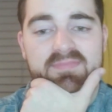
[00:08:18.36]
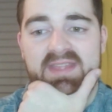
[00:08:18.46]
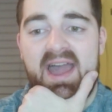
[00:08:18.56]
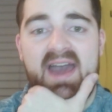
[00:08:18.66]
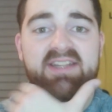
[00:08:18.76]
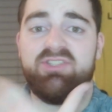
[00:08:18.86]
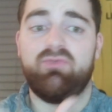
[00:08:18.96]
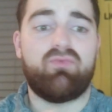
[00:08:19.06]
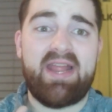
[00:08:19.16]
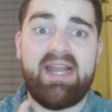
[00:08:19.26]
and it's a
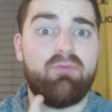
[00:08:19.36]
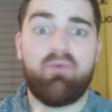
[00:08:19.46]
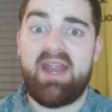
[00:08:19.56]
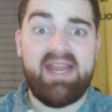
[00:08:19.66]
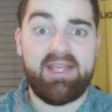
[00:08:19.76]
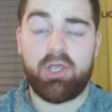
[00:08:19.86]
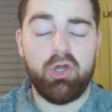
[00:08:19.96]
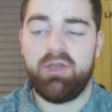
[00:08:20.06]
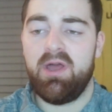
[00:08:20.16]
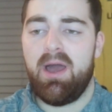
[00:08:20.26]
really, really
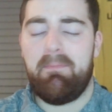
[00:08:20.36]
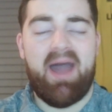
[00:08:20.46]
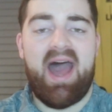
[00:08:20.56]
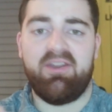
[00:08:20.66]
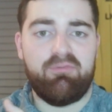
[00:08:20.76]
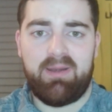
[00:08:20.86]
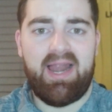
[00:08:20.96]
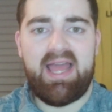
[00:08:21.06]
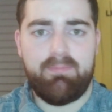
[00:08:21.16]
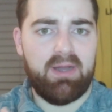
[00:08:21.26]
good pattern of
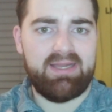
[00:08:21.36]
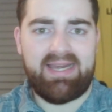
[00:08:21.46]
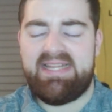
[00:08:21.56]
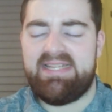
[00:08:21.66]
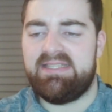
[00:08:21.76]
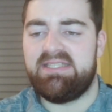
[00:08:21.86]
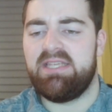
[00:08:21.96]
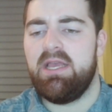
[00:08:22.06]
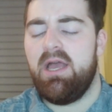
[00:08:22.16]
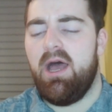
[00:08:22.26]
play by Leeds,
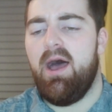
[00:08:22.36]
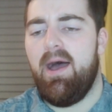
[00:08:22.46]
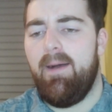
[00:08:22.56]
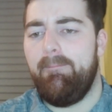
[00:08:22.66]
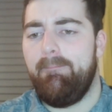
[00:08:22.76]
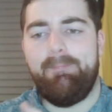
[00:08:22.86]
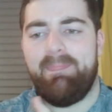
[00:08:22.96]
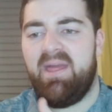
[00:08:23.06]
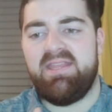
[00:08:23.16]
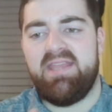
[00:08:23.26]
and
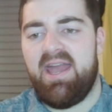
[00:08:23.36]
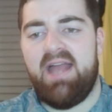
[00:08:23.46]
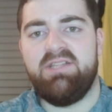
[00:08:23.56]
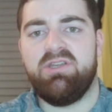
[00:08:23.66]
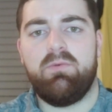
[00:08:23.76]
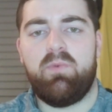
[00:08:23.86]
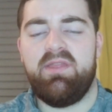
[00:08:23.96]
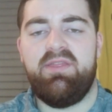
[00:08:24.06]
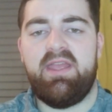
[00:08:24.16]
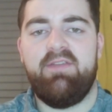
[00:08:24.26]
ends up
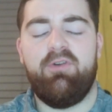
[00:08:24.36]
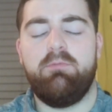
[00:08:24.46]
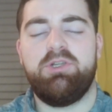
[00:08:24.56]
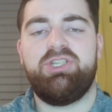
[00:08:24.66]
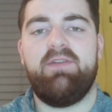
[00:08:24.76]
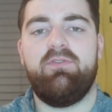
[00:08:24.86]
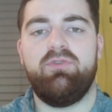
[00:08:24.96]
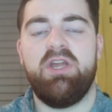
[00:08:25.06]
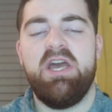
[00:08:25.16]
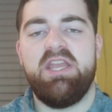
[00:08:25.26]
with the former Sheffield
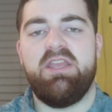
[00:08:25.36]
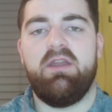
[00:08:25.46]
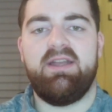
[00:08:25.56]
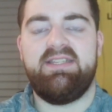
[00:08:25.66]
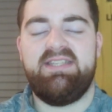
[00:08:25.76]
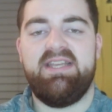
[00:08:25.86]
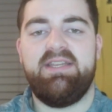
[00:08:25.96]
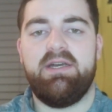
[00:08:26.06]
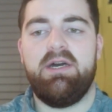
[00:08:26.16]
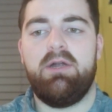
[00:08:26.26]

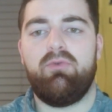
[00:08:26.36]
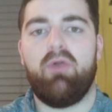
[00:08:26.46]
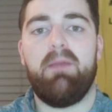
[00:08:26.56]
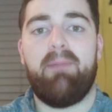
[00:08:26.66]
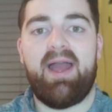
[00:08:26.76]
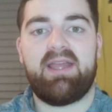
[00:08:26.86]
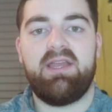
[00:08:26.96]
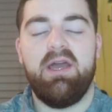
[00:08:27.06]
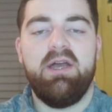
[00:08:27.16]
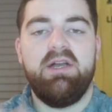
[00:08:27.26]
United right back
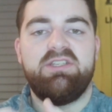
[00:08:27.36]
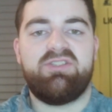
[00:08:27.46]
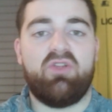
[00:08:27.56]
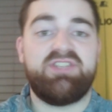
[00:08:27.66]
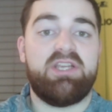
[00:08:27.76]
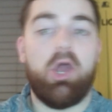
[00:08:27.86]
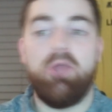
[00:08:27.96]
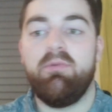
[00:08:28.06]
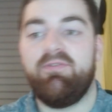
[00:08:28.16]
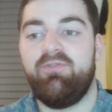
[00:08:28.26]
slotting
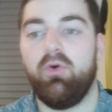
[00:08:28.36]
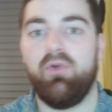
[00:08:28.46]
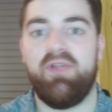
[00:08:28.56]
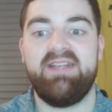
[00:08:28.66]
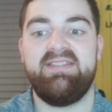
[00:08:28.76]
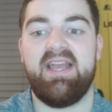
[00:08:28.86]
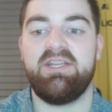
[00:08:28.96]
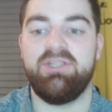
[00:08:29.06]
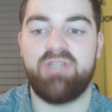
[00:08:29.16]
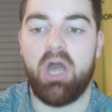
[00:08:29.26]
home for their
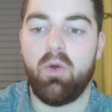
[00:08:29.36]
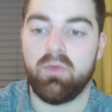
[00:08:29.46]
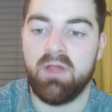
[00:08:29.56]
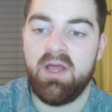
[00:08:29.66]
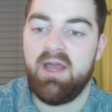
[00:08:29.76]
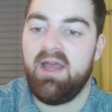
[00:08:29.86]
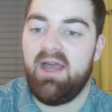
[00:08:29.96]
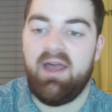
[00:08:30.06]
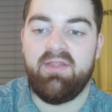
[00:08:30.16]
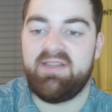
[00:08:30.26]
second goal.
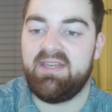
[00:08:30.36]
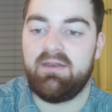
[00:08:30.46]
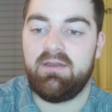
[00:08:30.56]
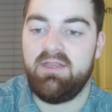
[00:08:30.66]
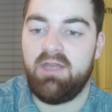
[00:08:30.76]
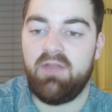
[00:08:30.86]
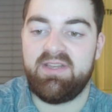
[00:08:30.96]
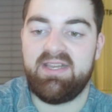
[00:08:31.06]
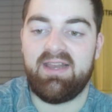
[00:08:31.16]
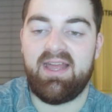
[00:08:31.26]
And they
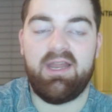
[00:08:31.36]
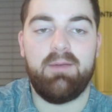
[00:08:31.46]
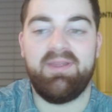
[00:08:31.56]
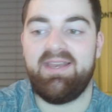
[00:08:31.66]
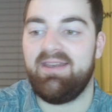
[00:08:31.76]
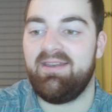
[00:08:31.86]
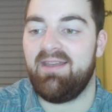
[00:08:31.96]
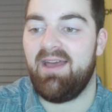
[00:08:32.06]
didn't let up. They didn't